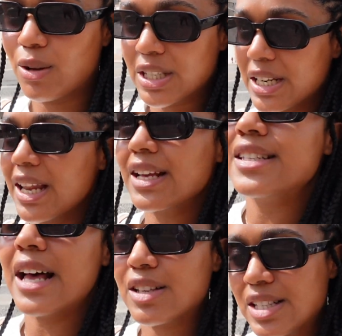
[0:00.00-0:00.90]
I was gonna like
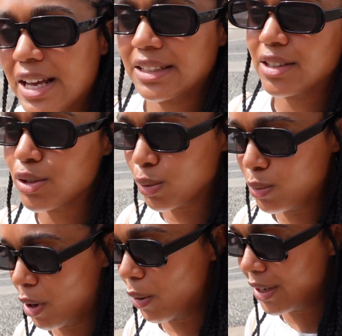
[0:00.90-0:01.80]
sit outside the
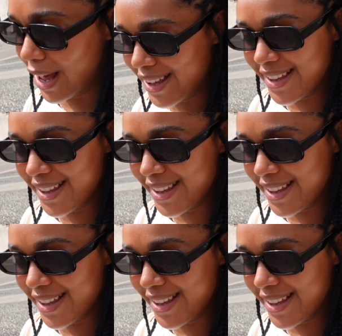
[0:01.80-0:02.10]
Duomo and like